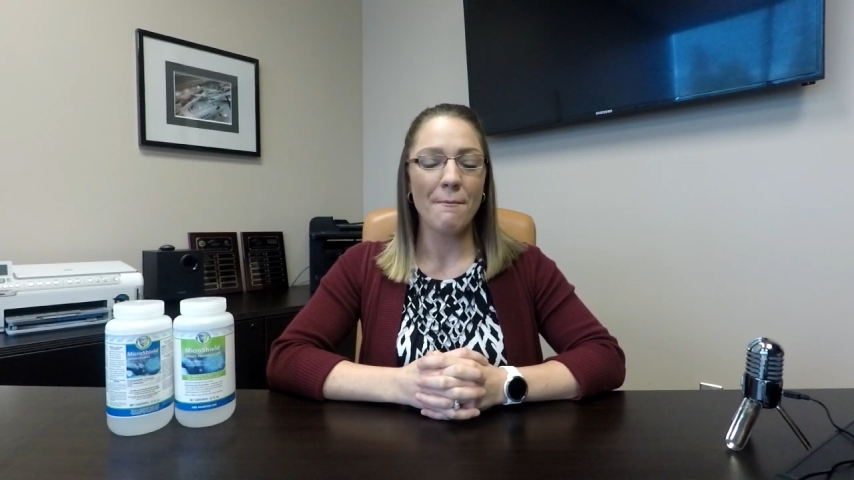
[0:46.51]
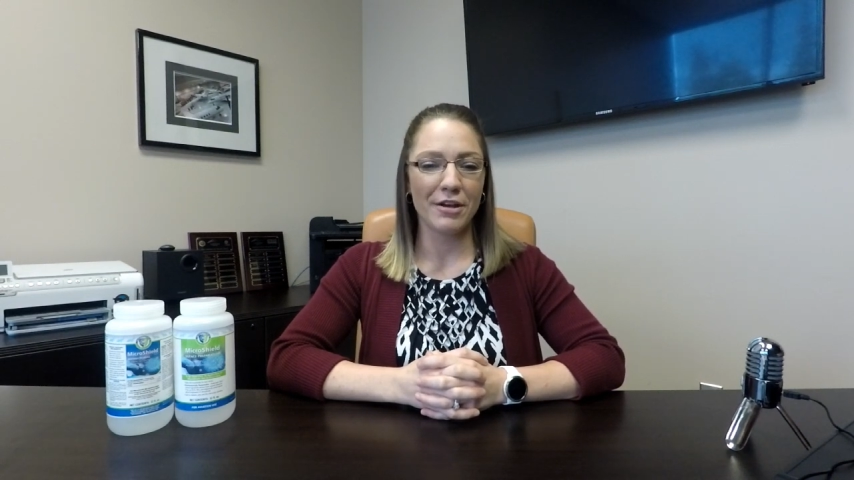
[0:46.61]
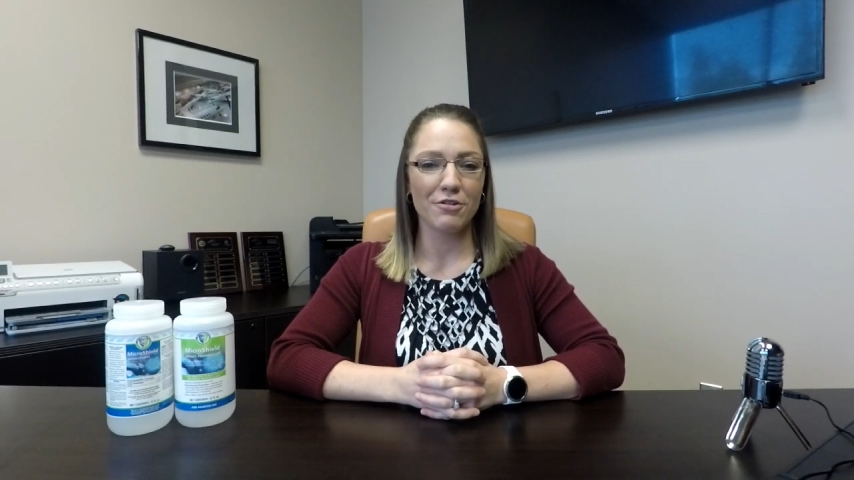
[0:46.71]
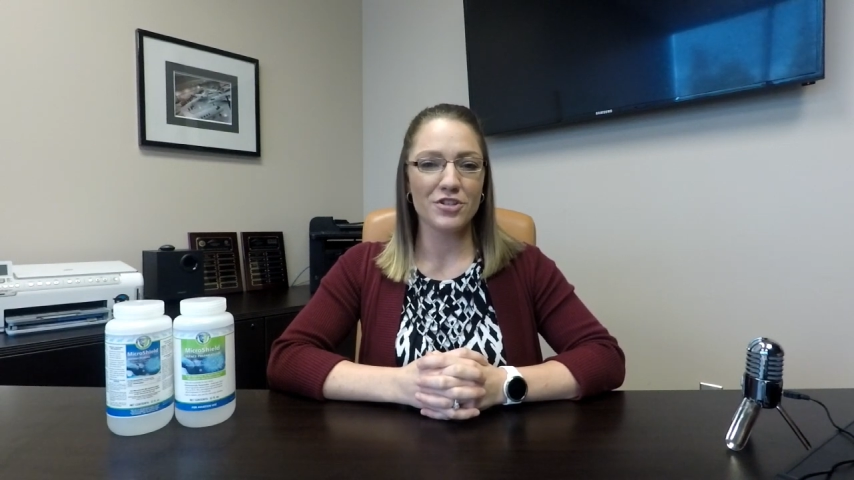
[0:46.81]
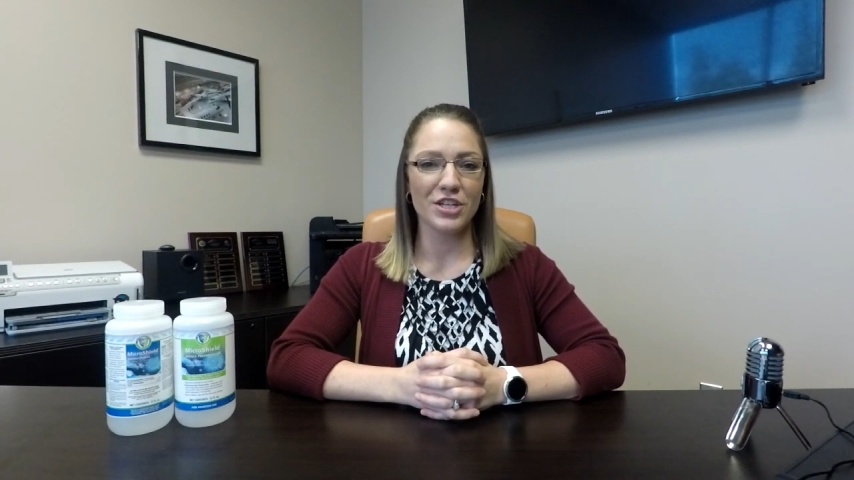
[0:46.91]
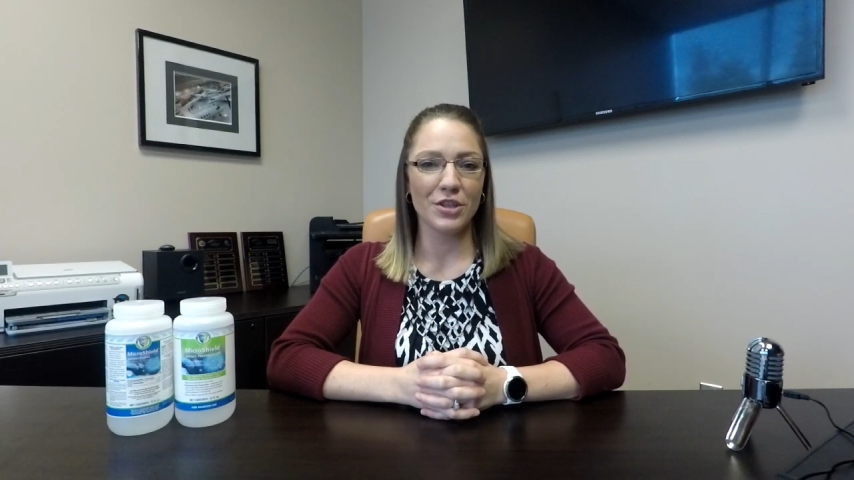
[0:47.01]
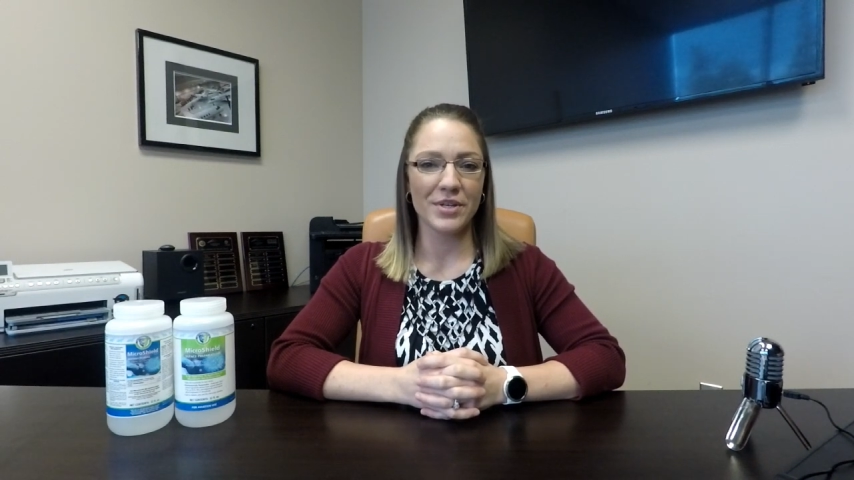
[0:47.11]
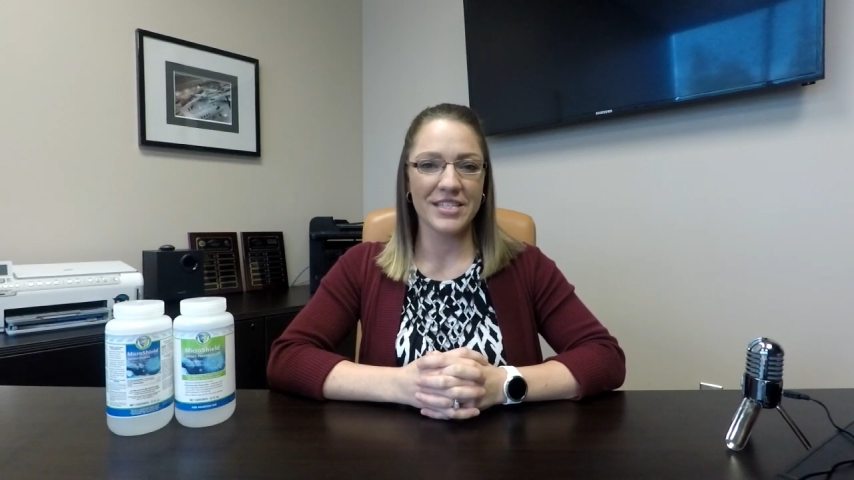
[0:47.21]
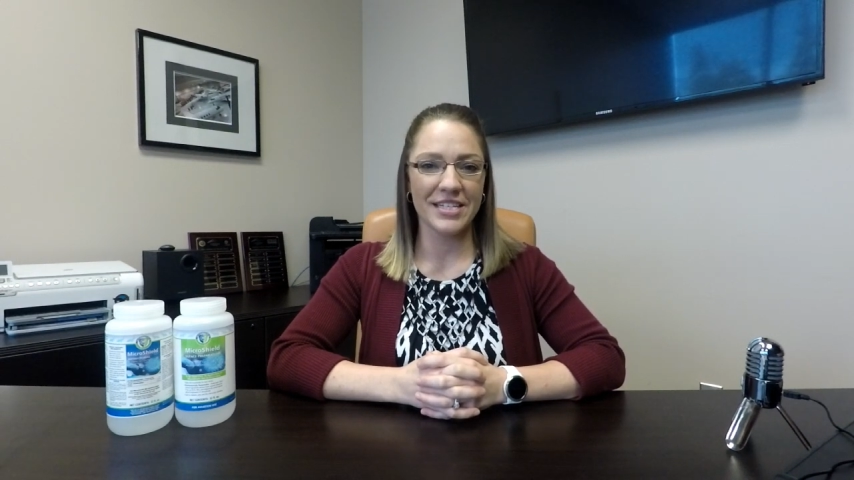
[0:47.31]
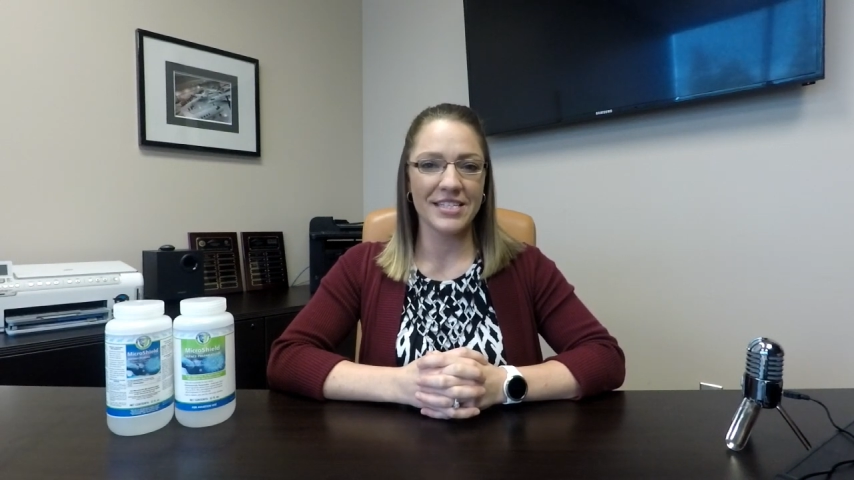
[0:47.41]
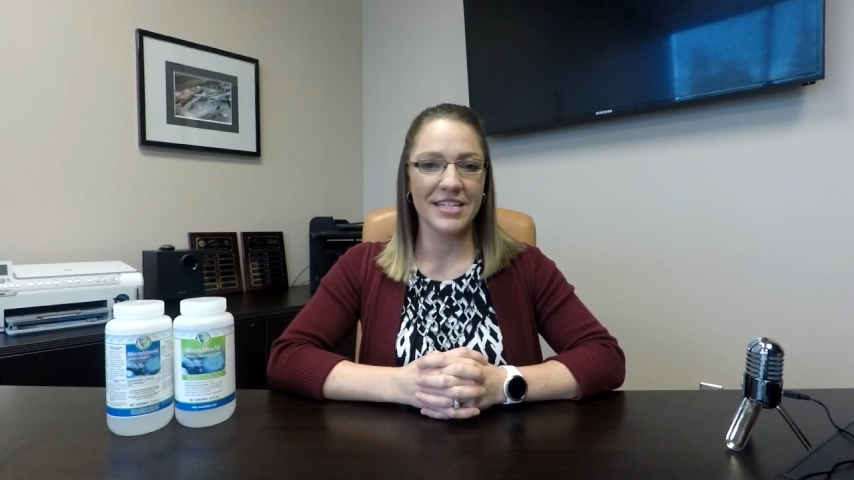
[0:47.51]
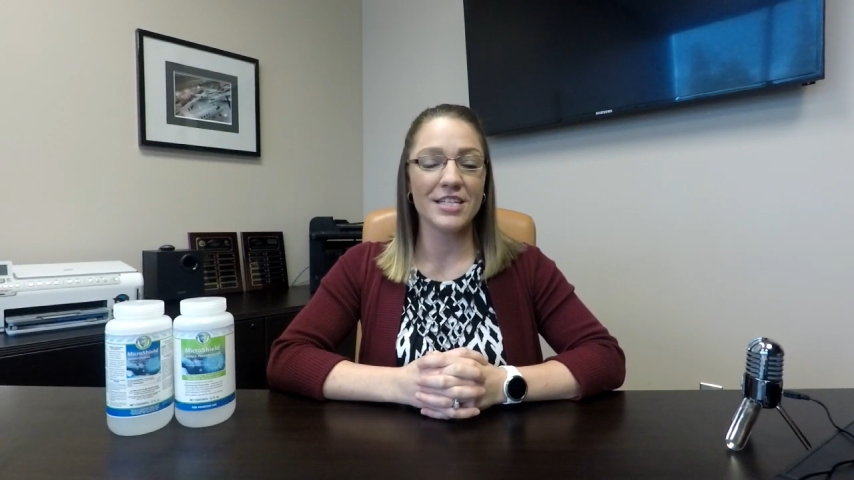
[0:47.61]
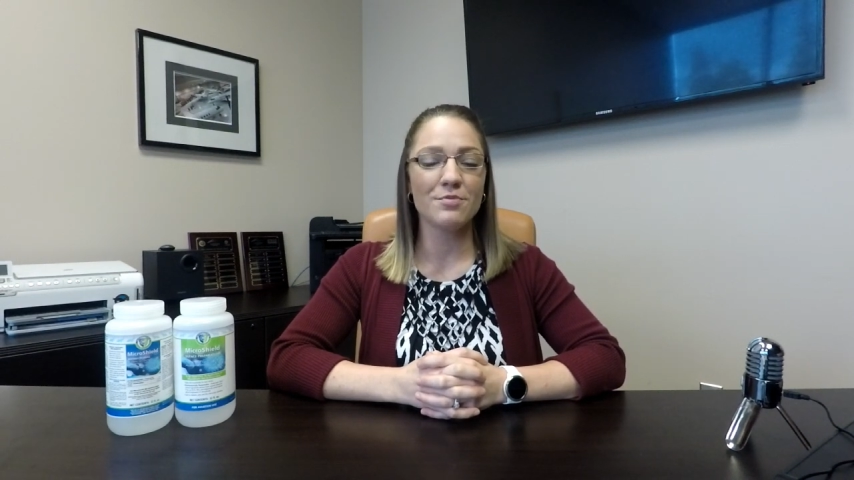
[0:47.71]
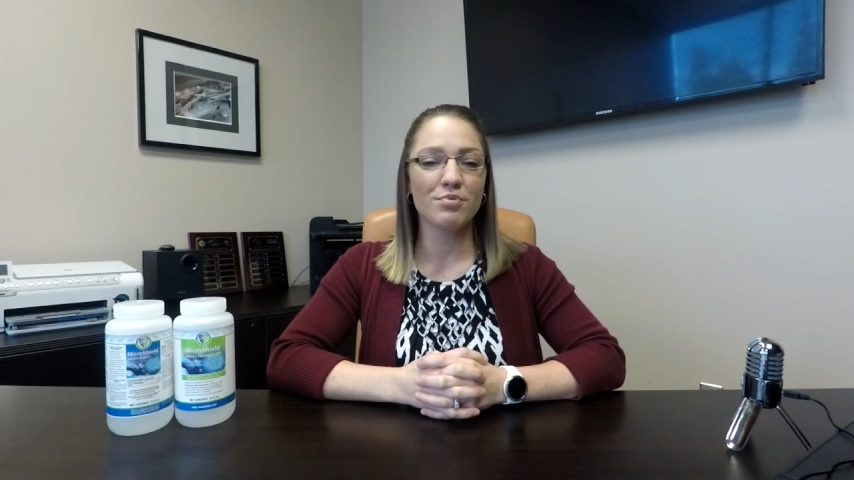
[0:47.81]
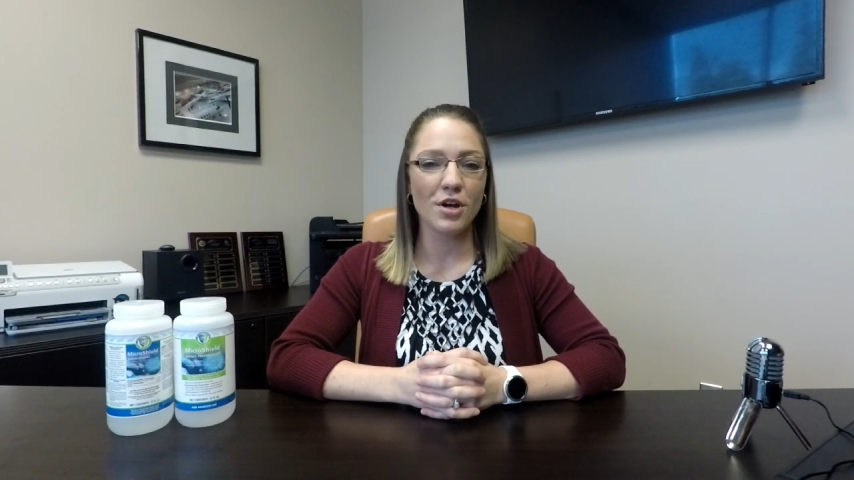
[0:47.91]
MicroShield 360
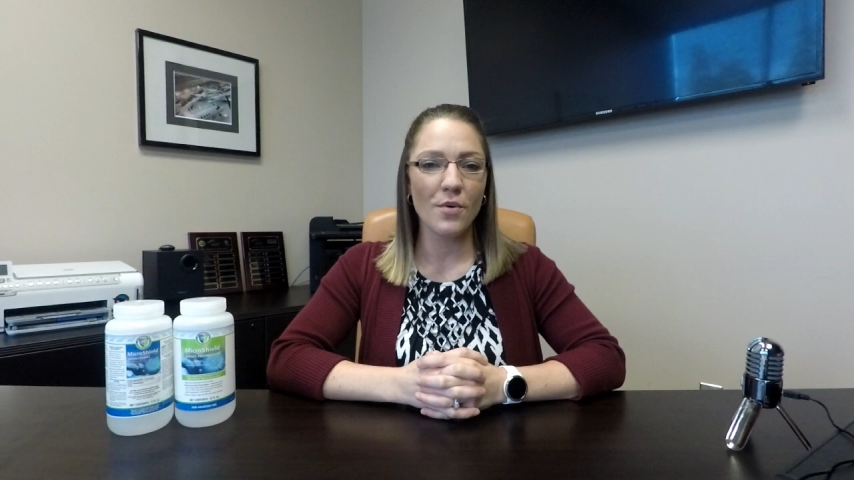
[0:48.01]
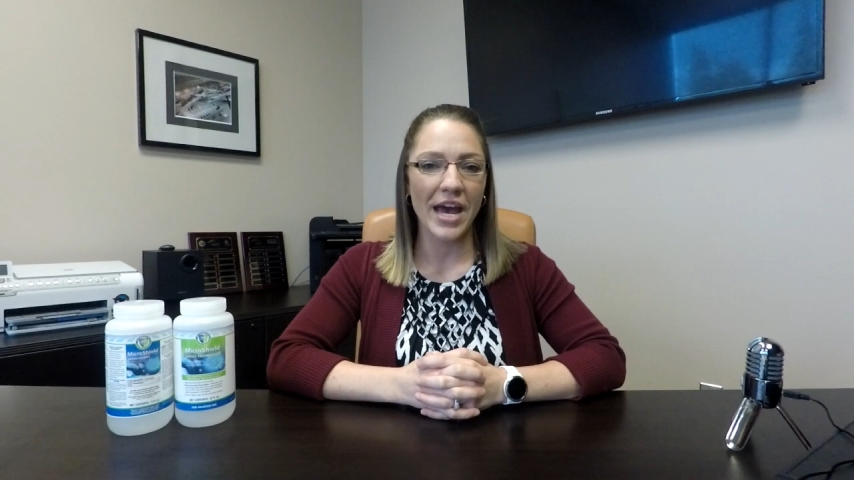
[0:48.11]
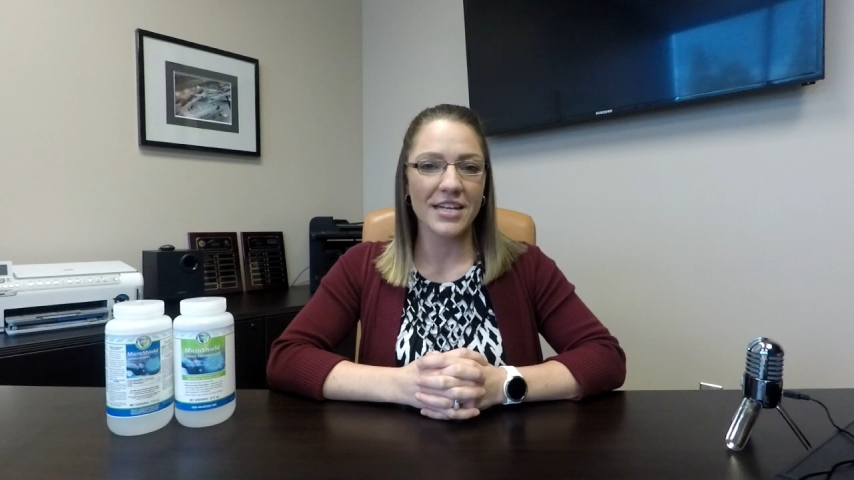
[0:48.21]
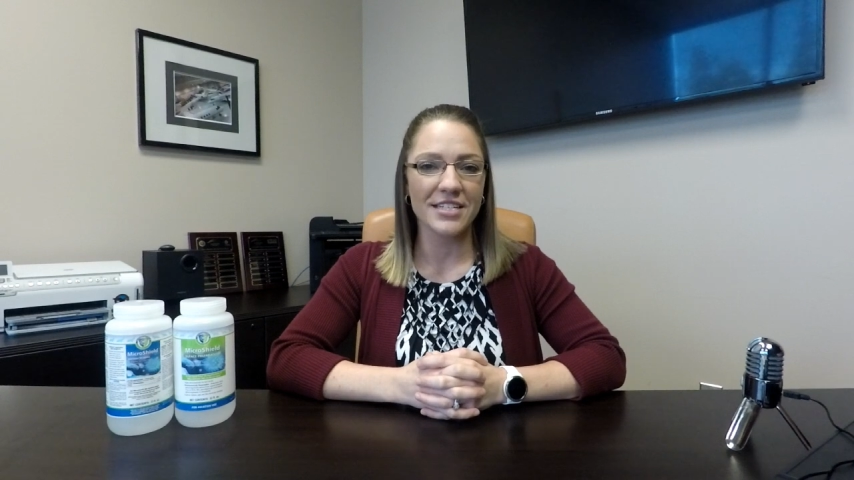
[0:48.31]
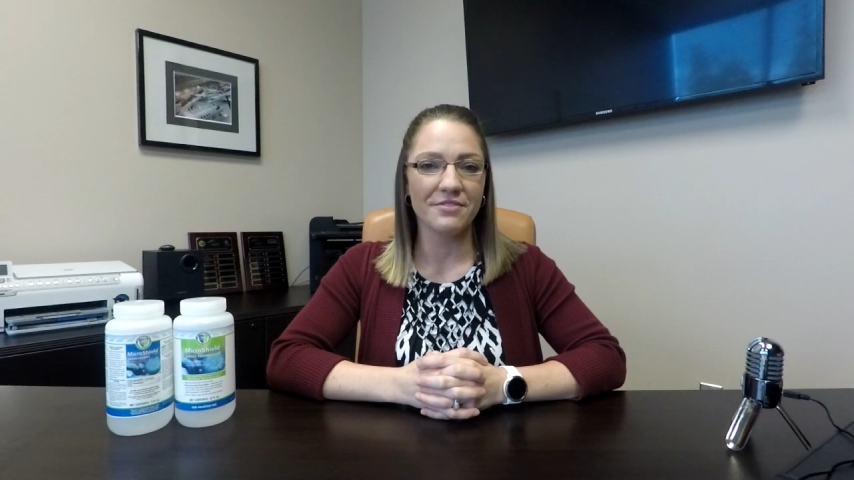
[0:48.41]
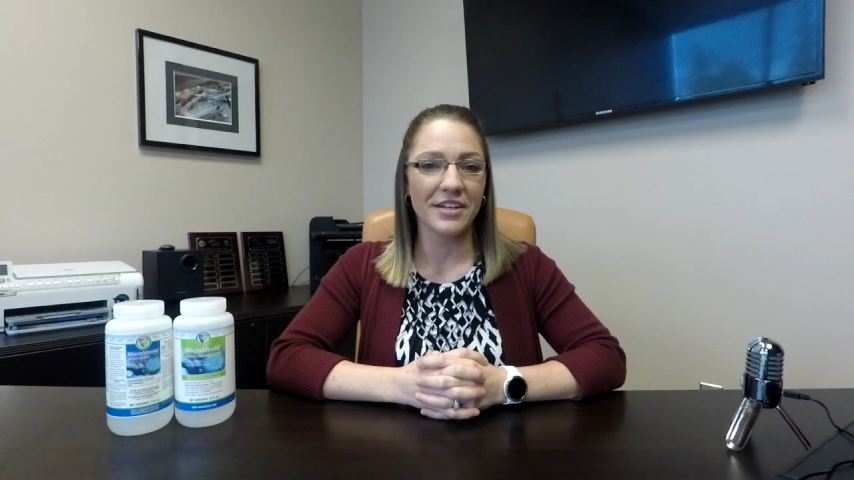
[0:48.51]
is proactive